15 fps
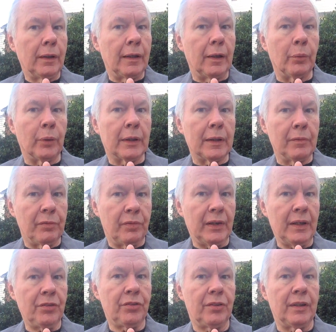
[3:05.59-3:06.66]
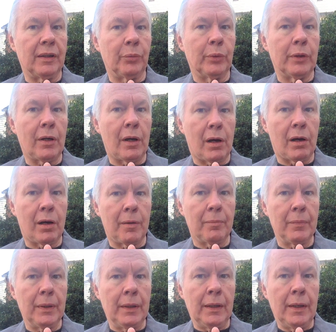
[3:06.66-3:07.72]
They were convinced that it would
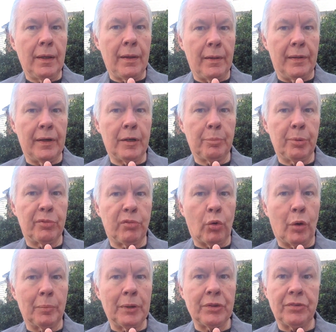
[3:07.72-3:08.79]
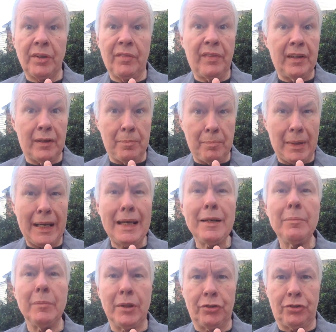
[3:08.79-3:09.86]
harm their performance of their
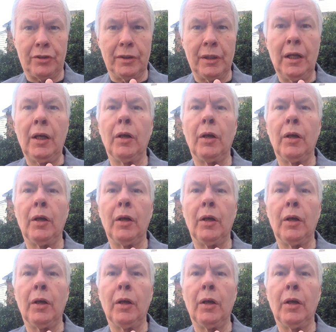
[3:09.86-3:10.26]
main mission,